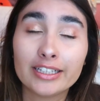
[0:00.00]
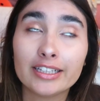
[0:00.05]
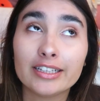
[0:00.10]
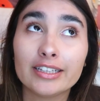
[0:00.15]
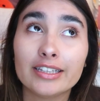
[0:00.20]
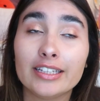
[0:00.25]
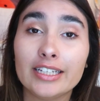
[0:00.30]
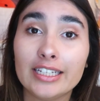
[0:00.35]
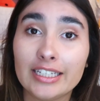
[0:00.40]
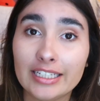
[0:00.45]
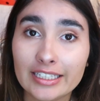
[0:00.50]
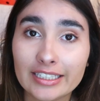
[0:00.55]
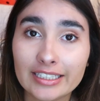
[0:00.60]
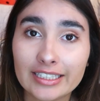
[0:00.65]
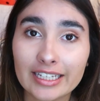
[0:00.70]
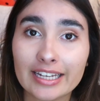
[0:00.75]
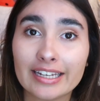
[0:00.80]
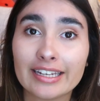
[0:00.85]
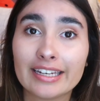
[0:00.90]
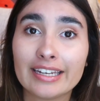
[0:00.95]

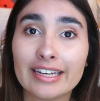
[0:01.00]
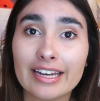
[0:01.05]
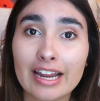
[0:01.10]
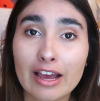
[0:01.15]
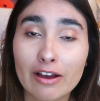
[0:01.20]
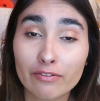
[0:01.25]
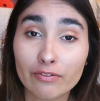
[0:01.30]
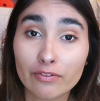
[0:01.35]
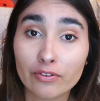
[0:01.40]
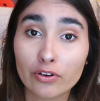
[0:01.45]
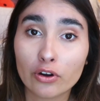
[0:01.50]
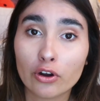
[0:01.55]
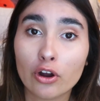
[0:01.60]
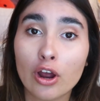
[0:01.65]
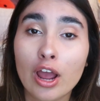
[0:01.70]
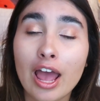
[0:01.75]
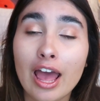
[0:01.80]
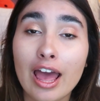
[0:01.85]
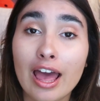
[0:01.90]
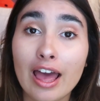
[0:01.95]
Please, it
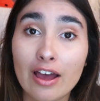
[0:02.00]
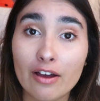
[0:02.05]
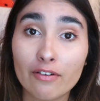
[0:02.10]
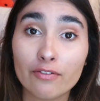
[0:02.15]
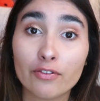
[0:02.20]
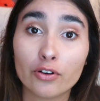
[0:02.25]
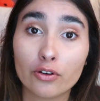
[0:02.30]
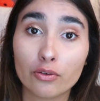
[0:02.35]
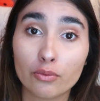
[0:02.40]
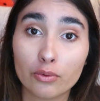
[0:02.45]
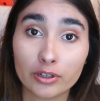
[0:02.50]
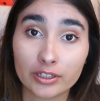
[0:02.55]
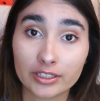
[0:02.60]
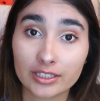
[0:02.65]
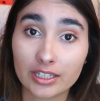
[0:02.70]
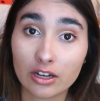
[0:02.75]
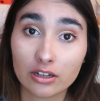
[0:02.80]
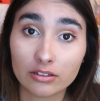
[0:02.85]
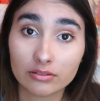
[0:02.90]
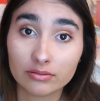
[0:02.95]
never ever
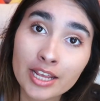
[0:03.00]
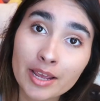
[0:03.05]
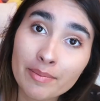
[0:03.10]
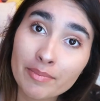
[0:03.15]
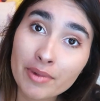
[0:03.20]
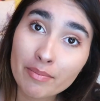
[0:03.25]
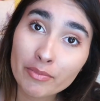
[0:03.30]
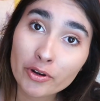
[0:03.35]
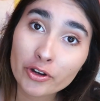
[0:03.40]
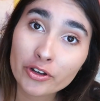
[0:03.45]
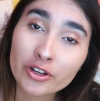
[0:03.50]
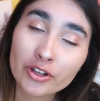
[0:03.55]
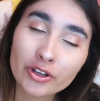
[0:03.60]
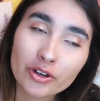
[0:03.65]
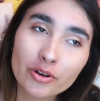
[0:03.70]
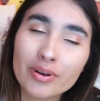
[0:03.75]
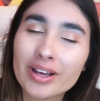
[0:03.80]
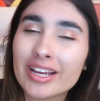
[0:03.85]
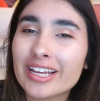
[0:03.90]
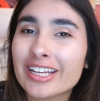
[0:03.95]
works out. Tip number
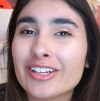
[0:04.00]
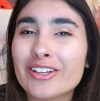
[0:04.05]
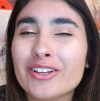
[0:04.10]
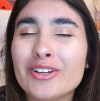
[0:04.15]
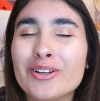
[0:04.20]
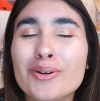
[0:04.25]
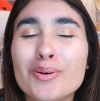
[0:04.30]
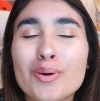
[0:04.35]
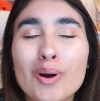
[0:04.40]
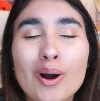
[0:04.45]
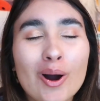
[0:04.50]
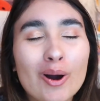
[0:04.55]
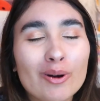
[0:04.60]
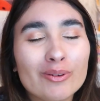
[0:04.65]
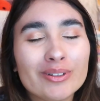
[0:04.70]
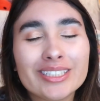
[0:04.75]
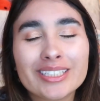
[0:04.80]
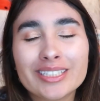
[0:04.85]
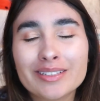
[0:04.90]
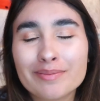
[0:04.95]
2 is to
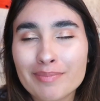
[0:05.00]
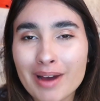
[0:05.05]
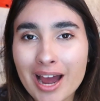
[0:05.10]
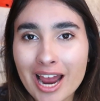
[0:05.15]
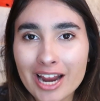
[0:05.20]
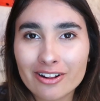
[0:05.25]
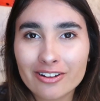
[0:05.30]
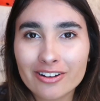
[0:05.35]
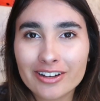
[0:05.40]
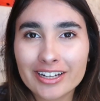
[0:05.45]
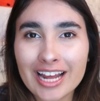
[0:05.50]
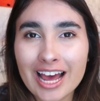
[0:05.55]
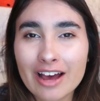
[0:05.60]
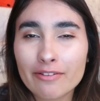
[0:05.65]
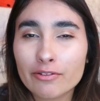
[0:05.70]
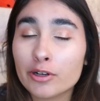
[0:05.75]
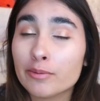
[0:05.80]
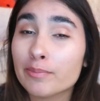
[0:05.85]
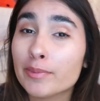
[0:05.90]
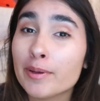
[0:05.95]
always smile and
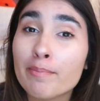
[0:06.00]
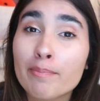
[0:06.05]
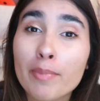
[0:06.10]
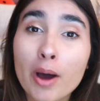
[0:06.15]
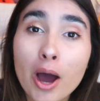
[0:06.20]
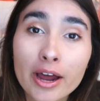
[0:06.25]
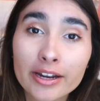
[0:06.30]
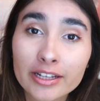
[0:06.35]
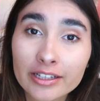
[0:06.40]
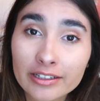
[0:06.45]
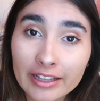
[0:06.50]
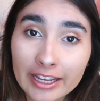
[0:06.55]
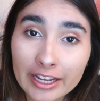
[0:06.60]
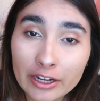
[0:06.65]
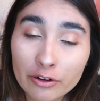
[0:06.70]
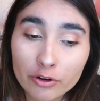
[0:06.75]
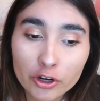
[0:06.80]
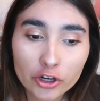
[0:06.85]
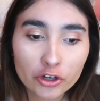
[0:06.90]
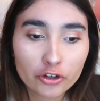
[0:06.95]
have open body
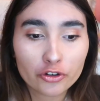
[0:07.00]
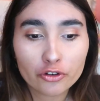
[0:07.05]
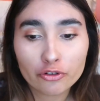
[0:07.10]
language.